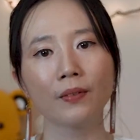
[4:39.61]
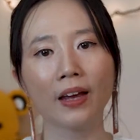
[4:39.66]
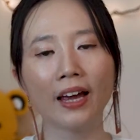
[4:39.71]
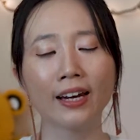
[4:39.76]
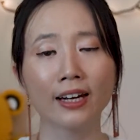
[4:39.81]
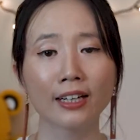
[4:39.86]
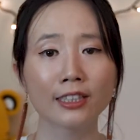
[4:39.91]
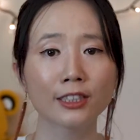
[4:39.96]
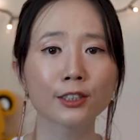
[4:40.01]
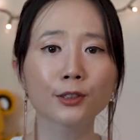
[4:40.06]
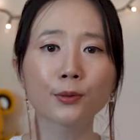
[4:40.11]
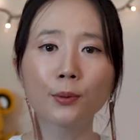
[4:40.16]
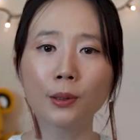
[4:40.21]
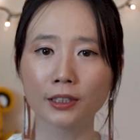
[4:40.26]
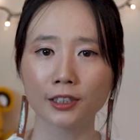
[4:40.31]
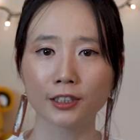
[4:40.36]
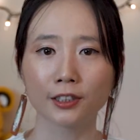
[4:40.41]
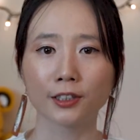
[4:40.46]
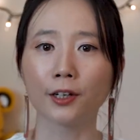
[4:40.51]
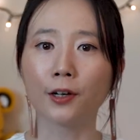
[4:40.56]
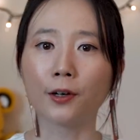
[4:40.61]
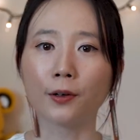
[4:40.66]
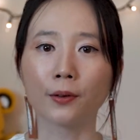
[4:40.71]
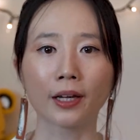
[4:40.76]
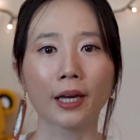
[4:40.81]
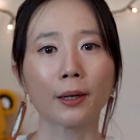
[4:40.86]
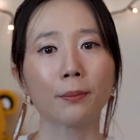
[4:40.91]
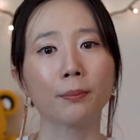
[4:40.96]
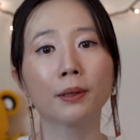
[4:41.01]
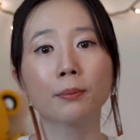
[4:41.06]
And I just want to know,
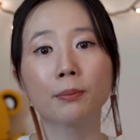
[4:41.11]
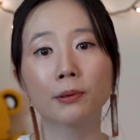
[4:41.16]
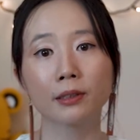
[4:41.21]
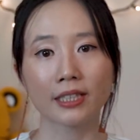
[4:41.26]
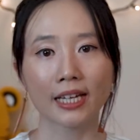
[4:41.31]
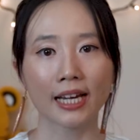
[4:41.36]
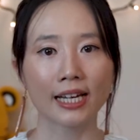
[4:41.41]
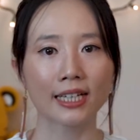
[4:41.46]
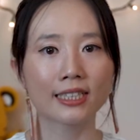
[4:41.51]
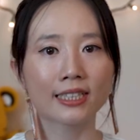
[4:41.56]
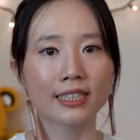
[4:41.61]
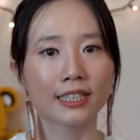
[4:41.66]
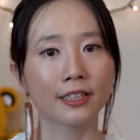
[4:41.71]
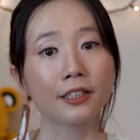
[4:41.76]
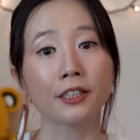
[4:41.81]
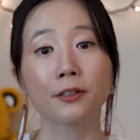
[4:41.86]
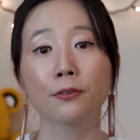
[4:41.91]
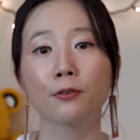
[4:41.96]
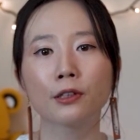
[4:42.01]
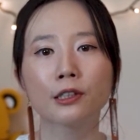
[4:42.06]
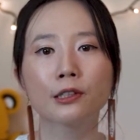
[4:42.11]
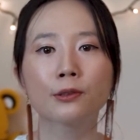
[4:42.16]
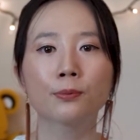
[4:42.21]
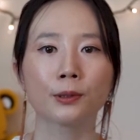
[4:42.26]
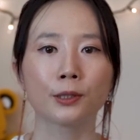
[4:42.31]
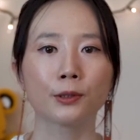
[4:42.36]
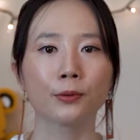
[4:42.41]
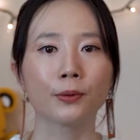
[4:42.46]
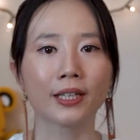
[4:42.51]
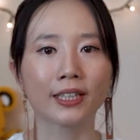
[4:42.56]
can people taste a difference
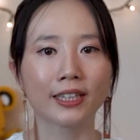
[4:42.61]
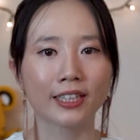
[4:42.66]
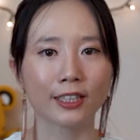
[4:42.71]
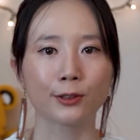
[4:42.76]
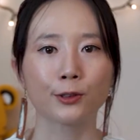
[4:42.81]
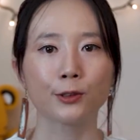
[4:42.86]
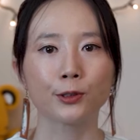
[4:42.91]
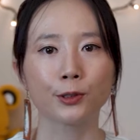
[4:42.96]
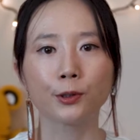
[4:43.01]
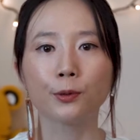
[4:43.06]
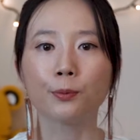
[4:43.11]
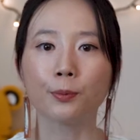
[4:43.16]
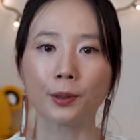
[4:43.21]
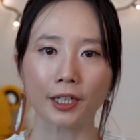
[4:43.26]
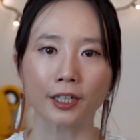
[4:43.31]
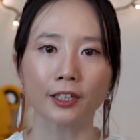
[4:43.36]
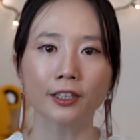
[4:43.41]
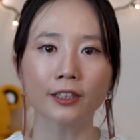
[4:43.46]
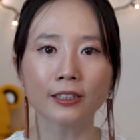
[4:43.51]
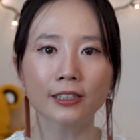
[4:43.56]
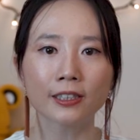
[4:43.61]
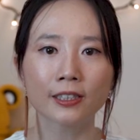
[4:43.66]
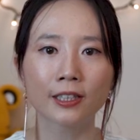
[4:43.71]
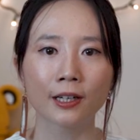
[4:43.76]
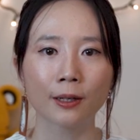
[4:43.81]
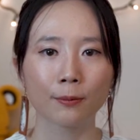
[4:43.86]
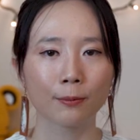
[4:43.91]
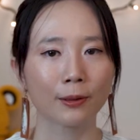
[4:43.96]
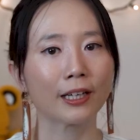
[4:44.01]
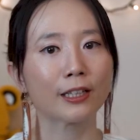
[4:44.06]
between these two beers?
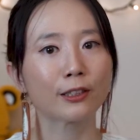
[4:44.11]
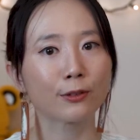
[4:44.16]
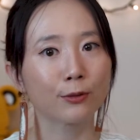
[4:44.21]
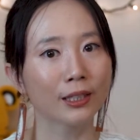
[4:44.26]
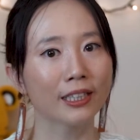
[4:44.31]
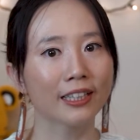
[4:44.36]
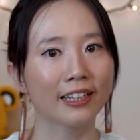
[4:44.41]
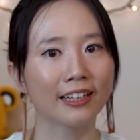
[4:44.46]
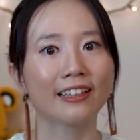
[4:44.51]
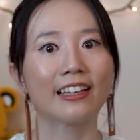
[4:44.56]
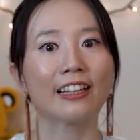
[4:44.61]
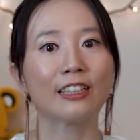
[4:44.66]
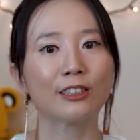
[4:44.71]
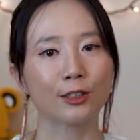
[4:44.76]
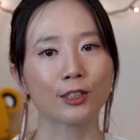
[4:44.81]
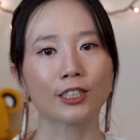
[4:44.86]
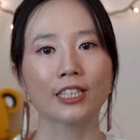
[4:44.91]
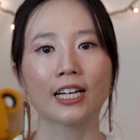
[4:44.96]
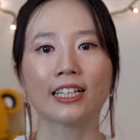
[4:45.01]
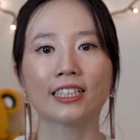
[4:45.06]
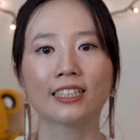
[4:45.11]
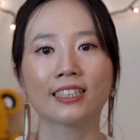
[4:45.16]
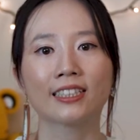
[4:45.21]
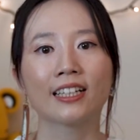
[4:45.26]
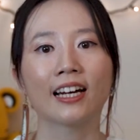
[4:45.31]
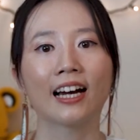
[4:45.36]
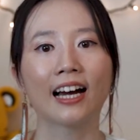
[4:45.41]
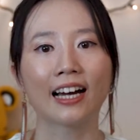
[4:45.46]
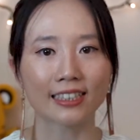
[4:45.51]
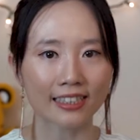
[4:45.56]
Because really, they should
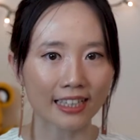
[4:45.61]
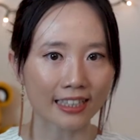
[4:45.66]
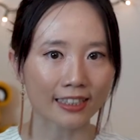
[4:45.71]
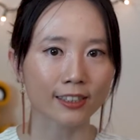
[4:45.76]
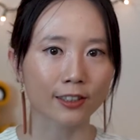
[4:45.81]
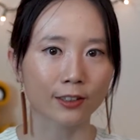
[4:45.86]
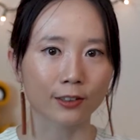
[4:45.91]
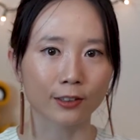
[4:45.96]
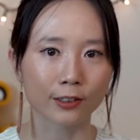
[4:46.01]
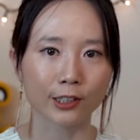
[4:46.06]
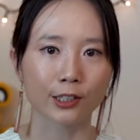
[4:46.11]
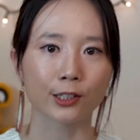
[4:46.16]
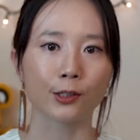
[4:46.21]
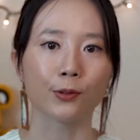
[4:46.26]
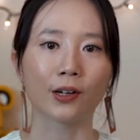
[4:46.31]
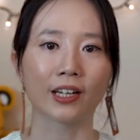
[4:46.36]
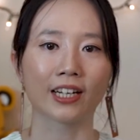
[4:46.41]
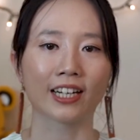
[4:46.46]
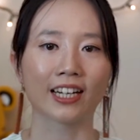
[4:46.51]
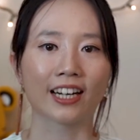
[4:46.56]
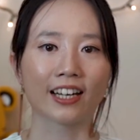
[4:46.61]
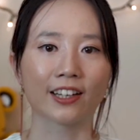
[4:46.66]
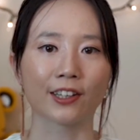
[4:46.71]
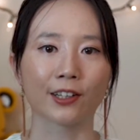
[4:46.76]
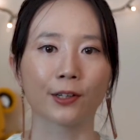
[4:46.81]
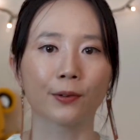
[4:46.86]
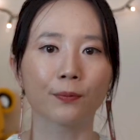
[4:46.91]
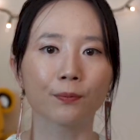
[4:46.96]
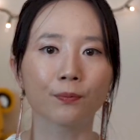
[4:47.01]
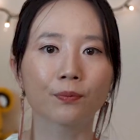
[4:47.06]
taste identical to one
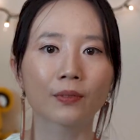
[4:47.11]
another.